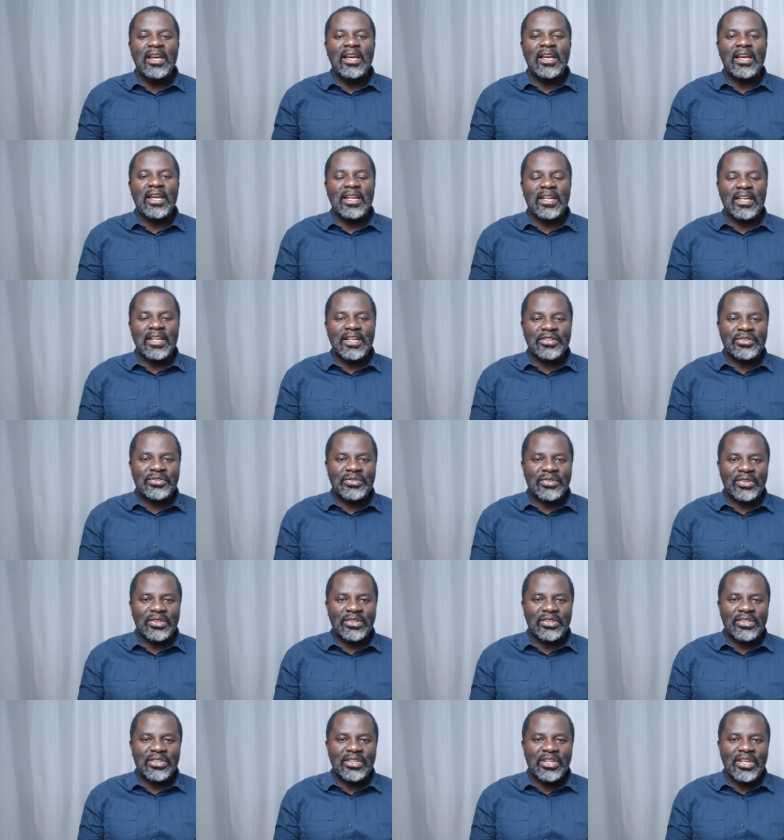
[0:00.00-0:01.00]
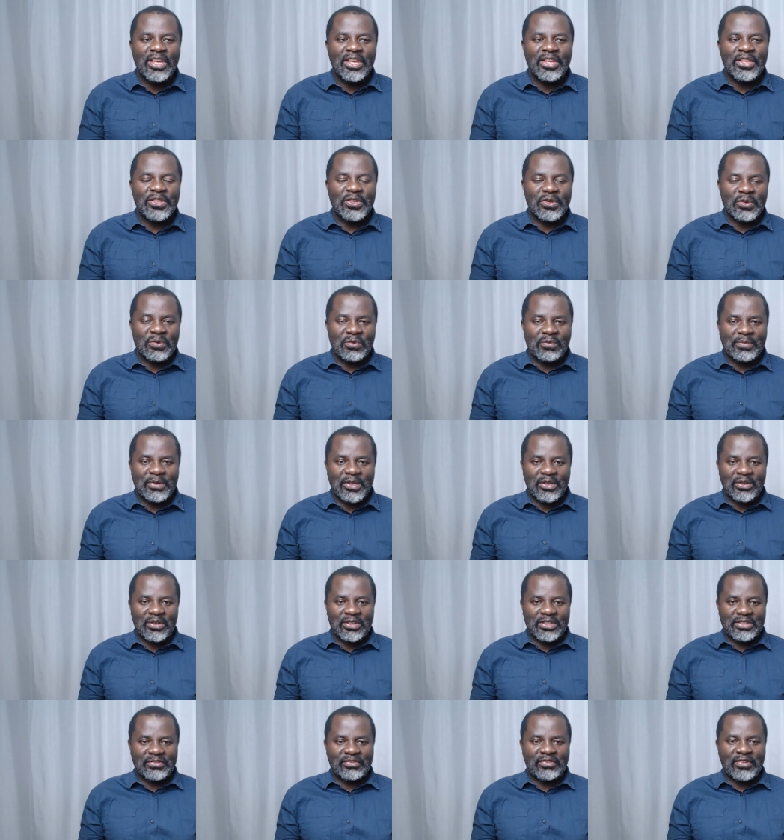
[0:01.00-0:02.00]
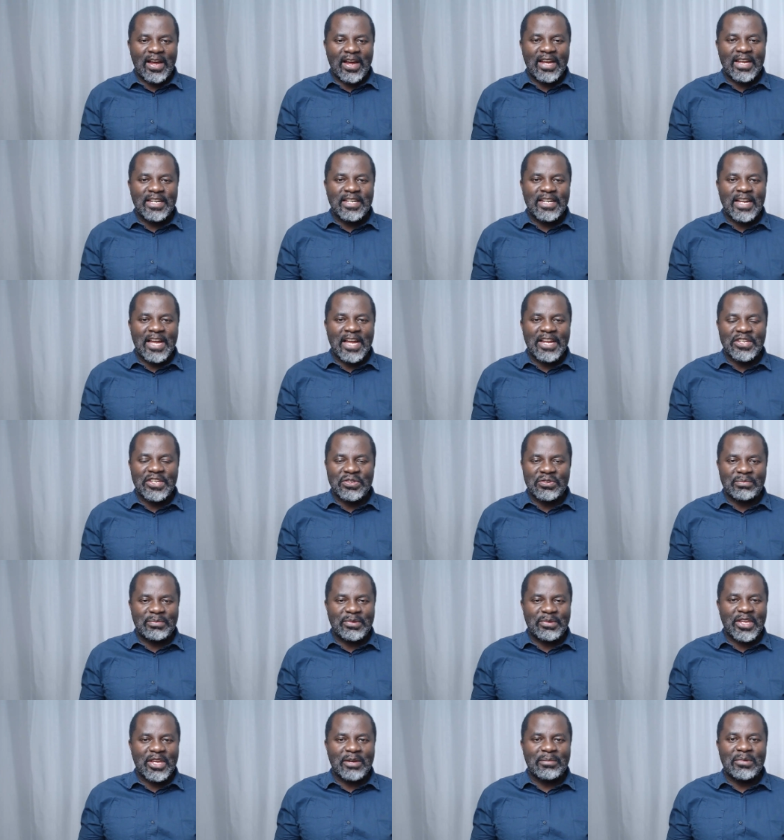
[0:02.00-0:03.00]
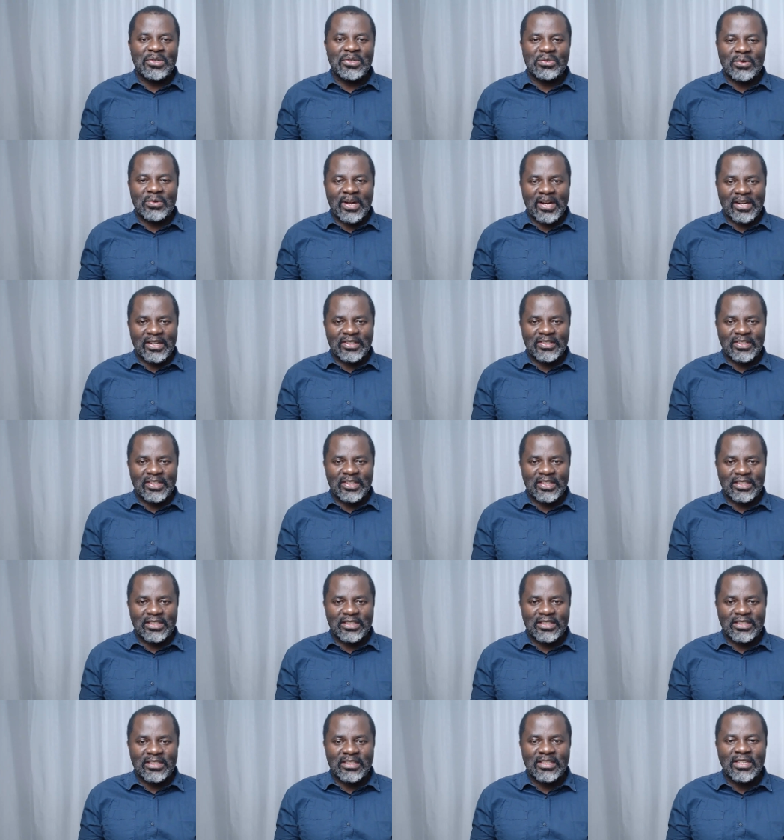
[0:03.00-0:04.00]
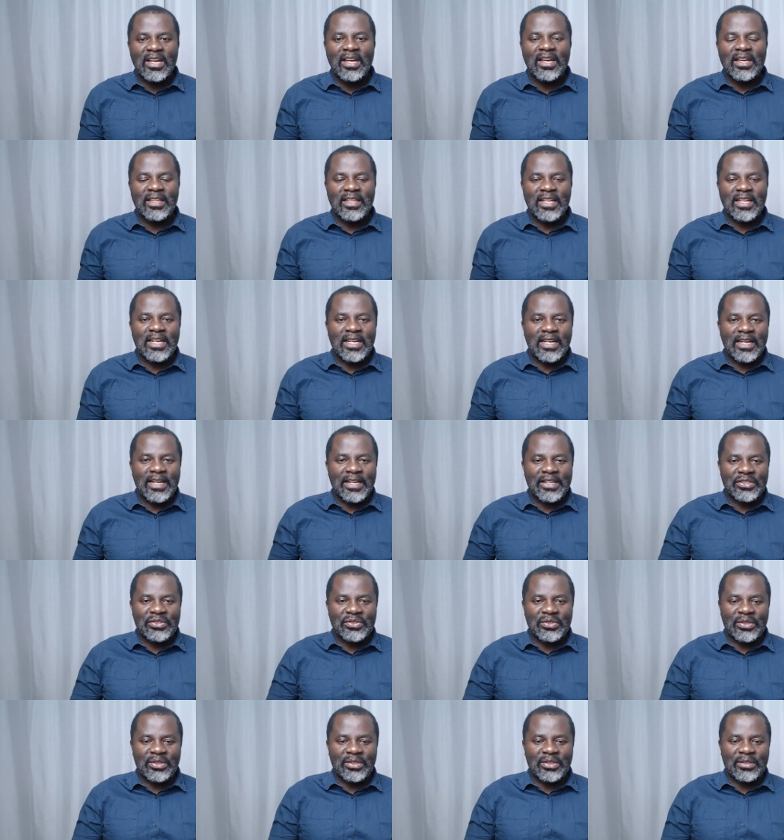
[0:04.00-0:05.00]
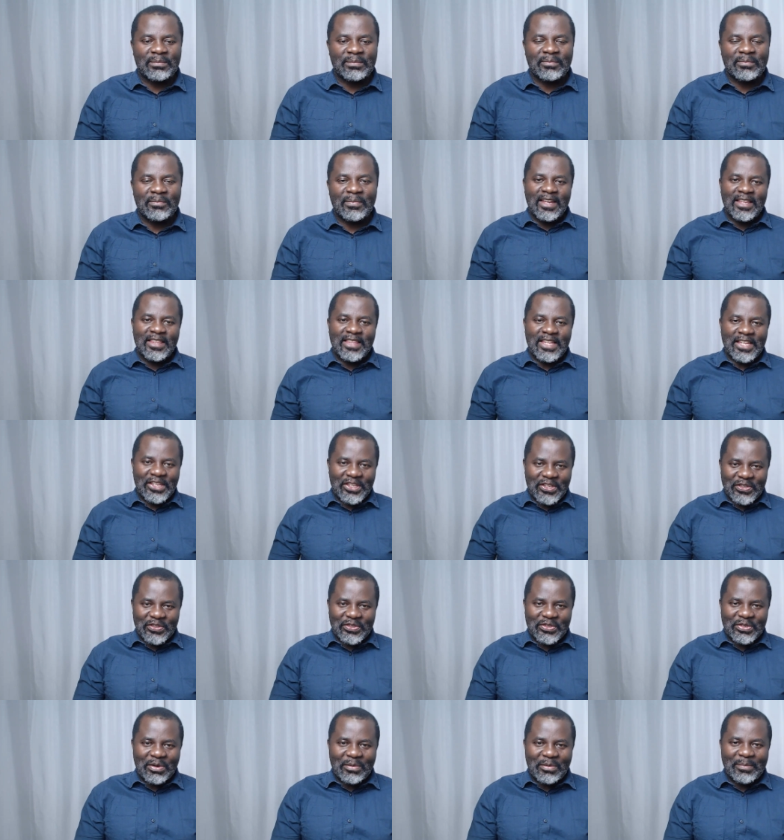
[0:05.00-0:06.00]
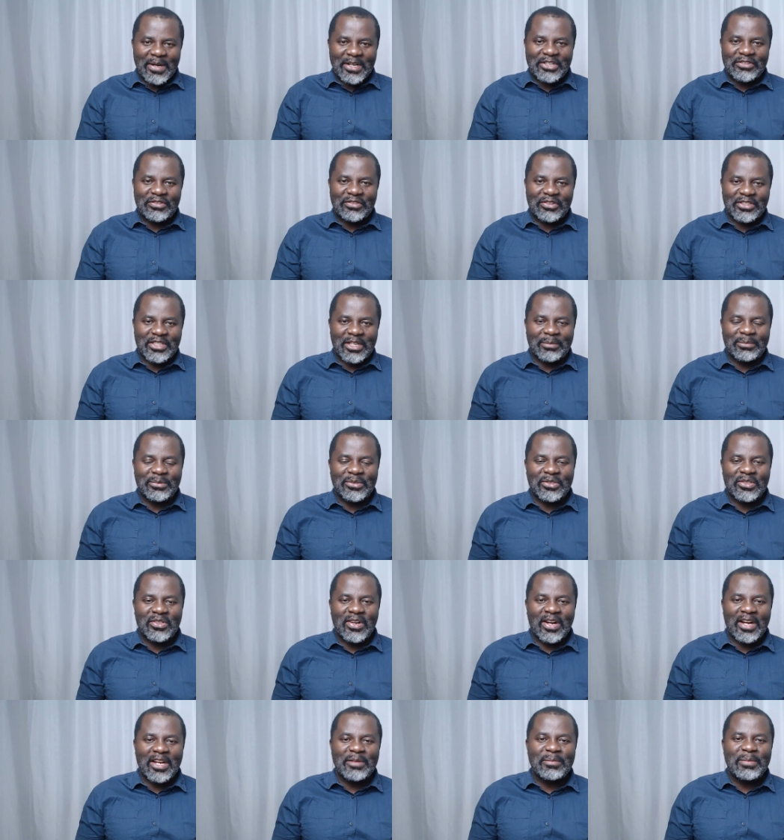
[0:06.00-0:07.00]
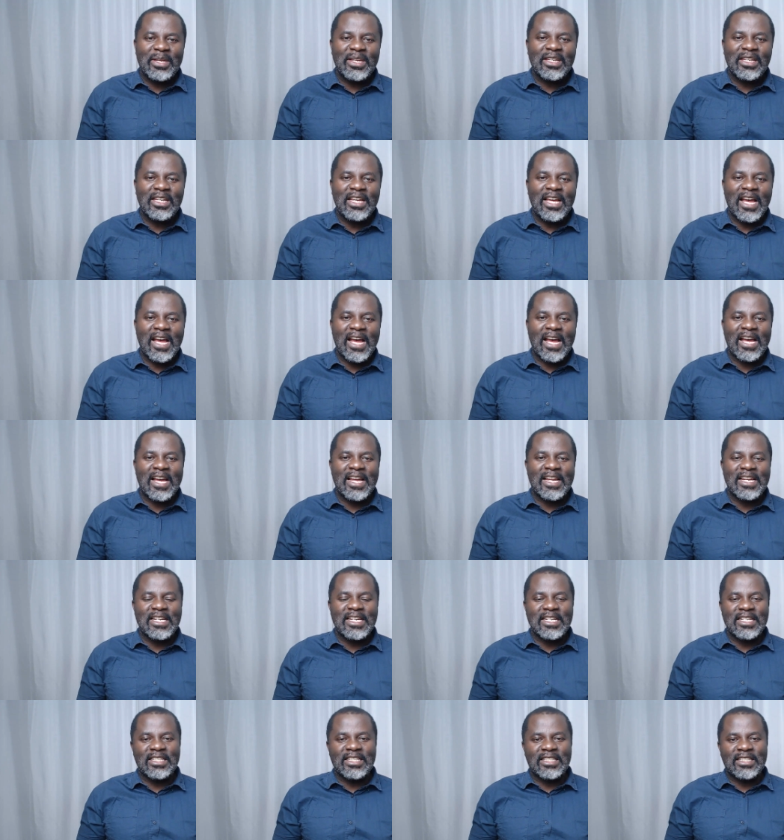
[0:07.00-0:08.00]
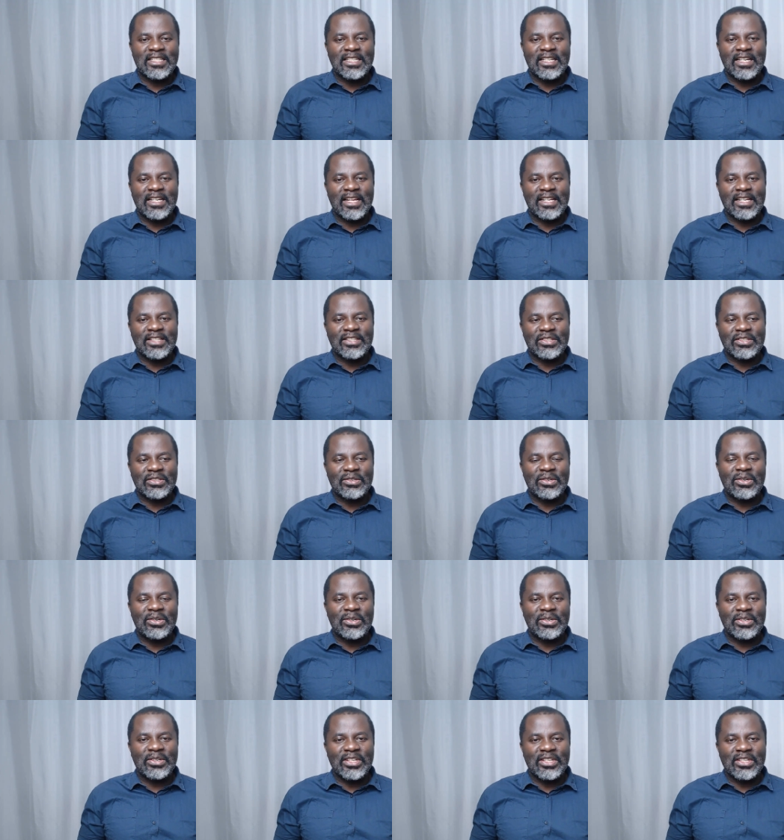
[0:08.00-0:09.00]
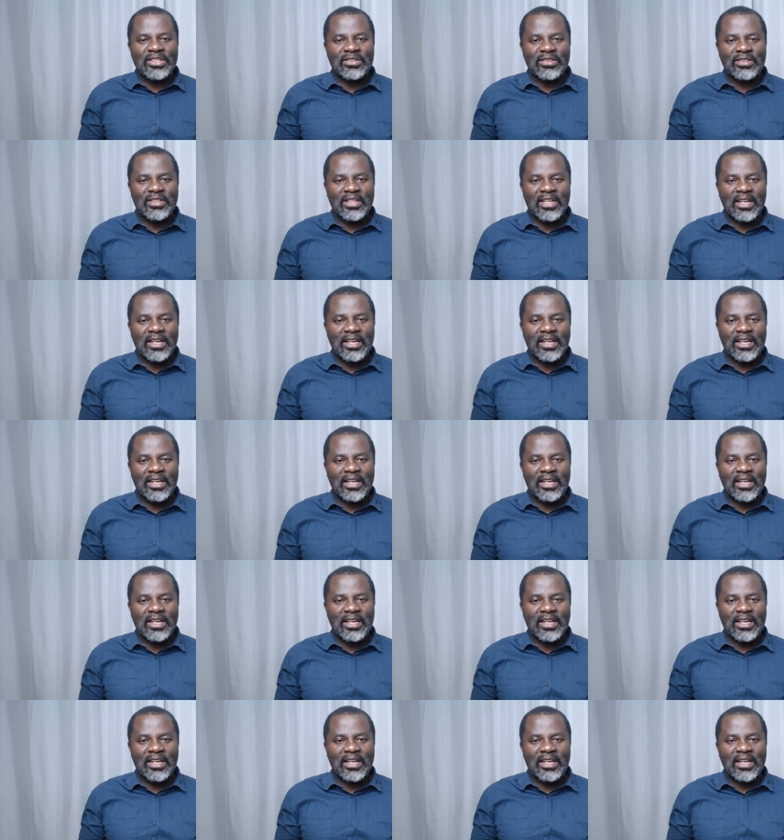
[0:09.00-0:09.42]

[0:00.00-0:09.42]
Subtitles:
a lesson, you'll be notified and you'll be able to access that lesson. Thank you so much for subscribing, and let's go into the